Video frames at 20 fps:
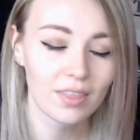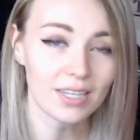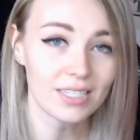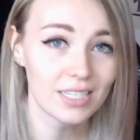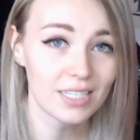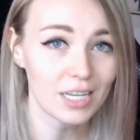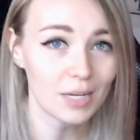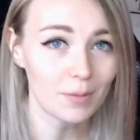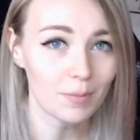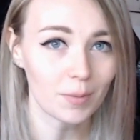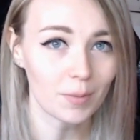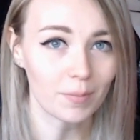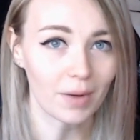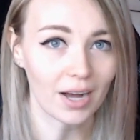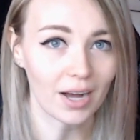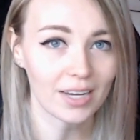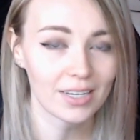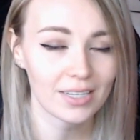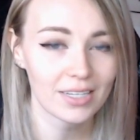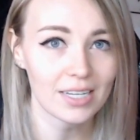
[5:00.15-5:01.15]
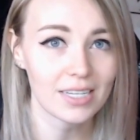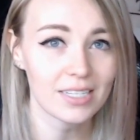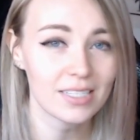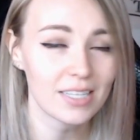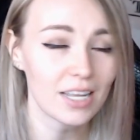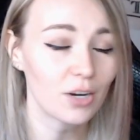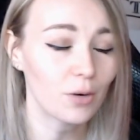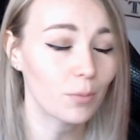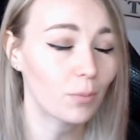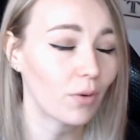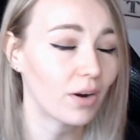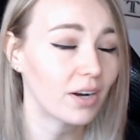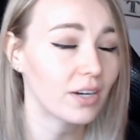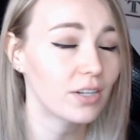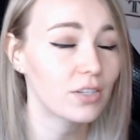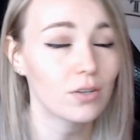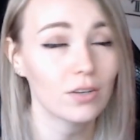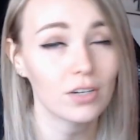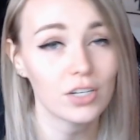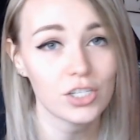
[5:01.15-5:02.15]
to keep in mind is that your brand
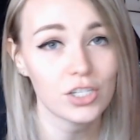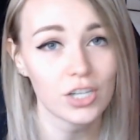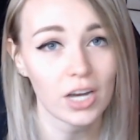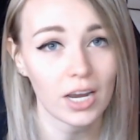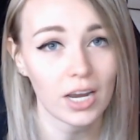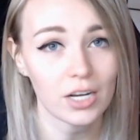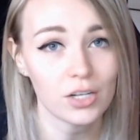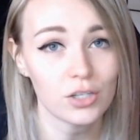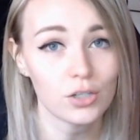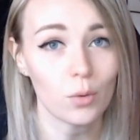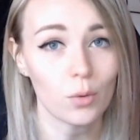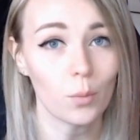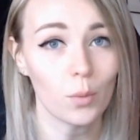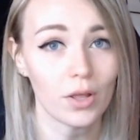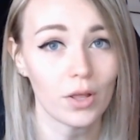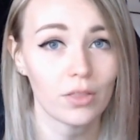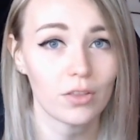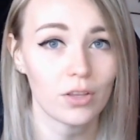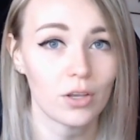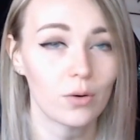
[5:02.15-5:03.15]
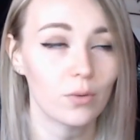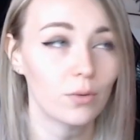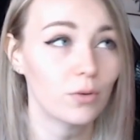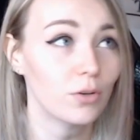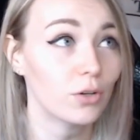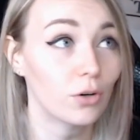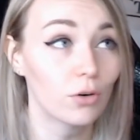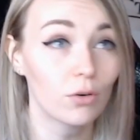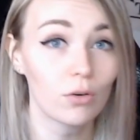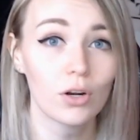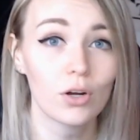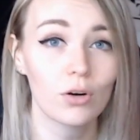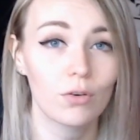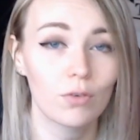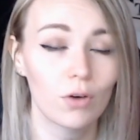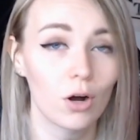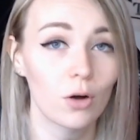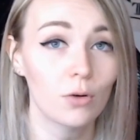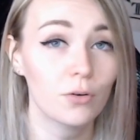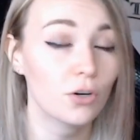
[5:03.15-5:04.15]
is going to change with you. You're going to
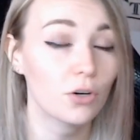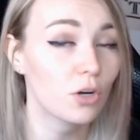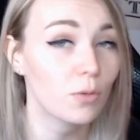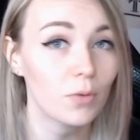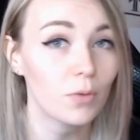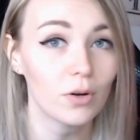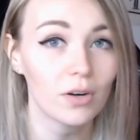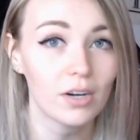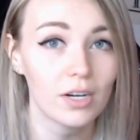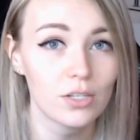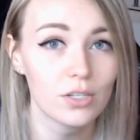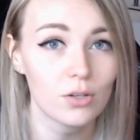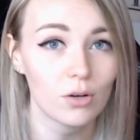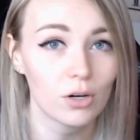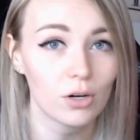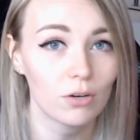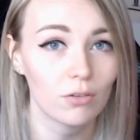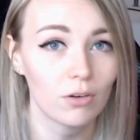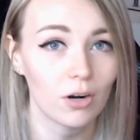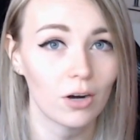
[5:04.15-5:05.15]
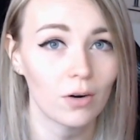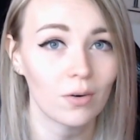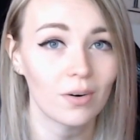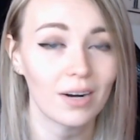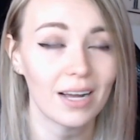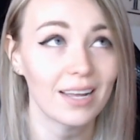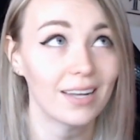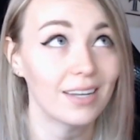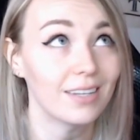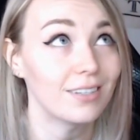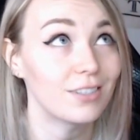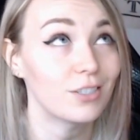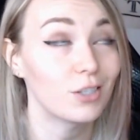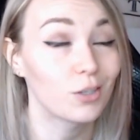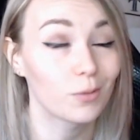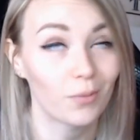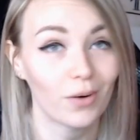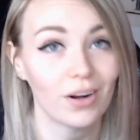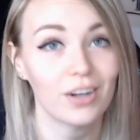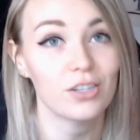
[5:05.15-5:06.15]
grow, your community is going to grow, and
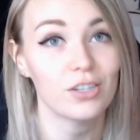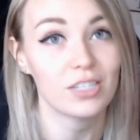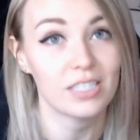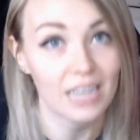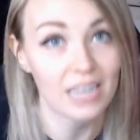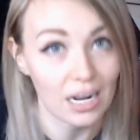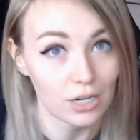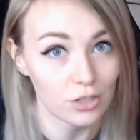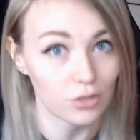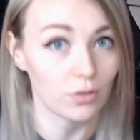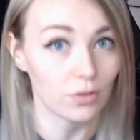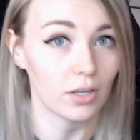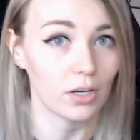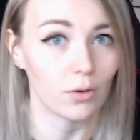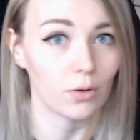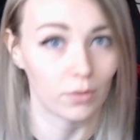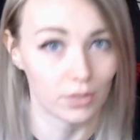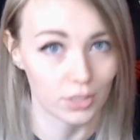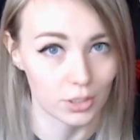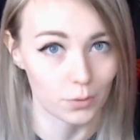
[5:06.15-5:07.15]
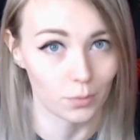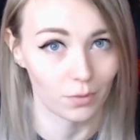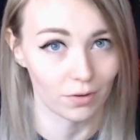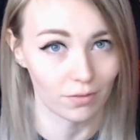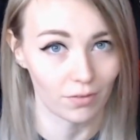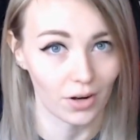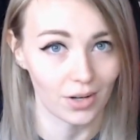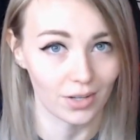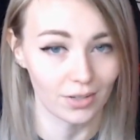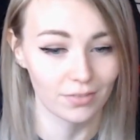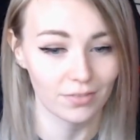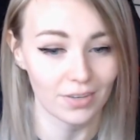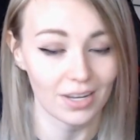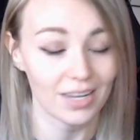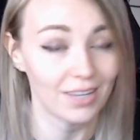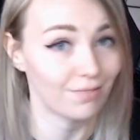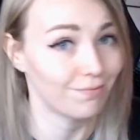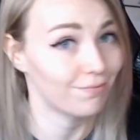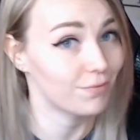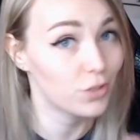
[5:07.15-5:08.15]
your brand is naturally going to evolve.
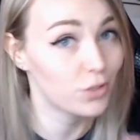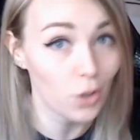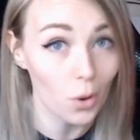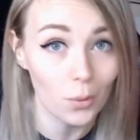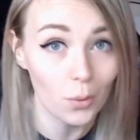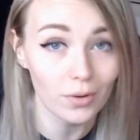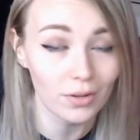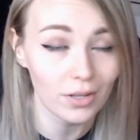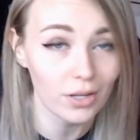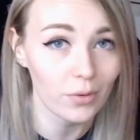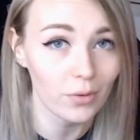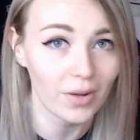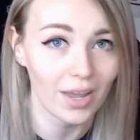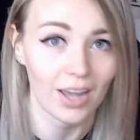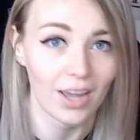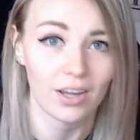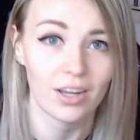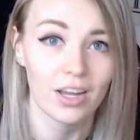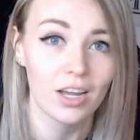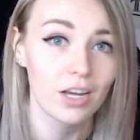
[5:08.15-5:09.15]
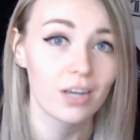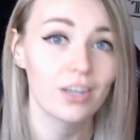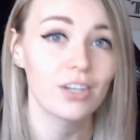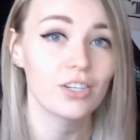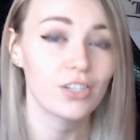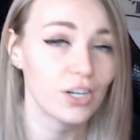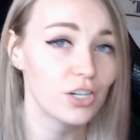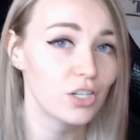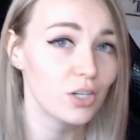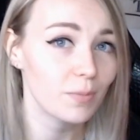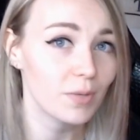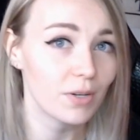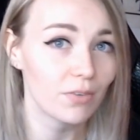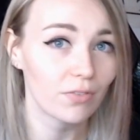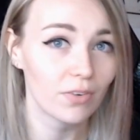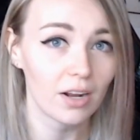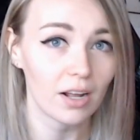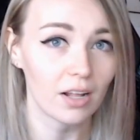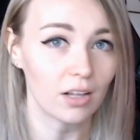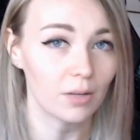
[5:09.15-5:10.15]
Totally okay. Change up
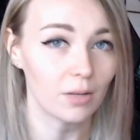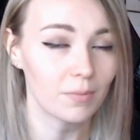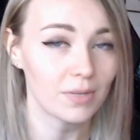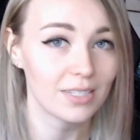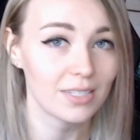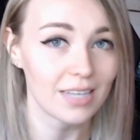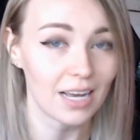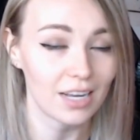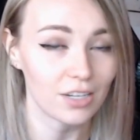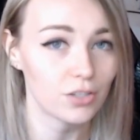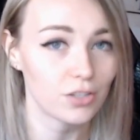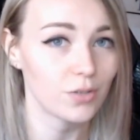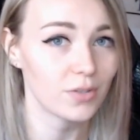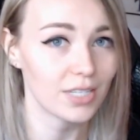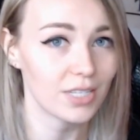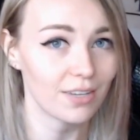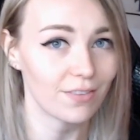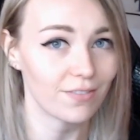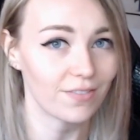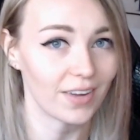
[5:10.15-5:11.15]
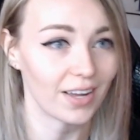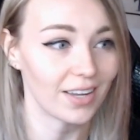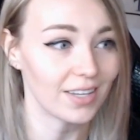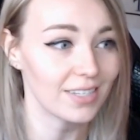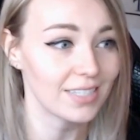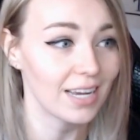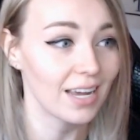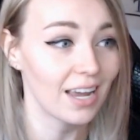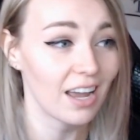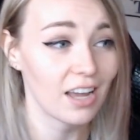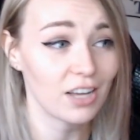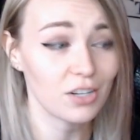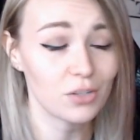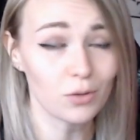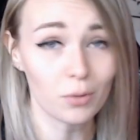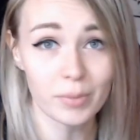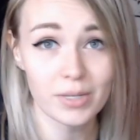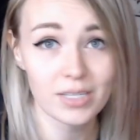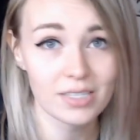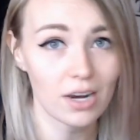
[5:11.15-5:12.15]
different elements as you see fit, and
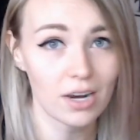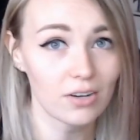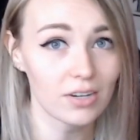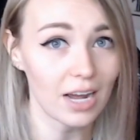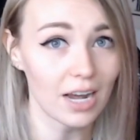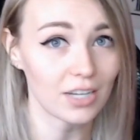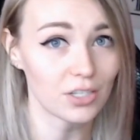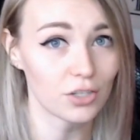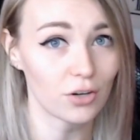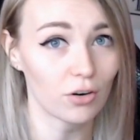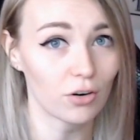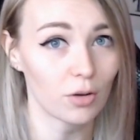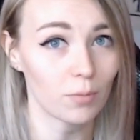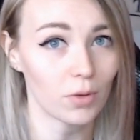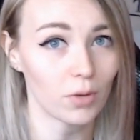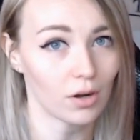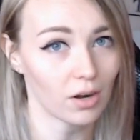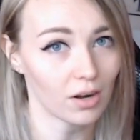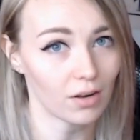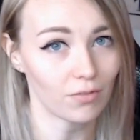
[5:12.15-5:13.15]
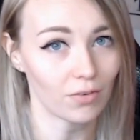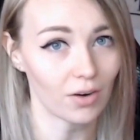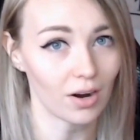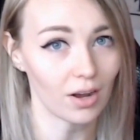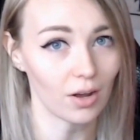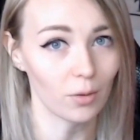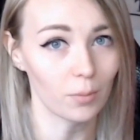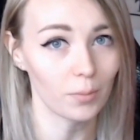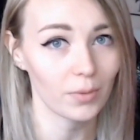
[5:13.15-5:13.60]
don't be scared to ask your community for help.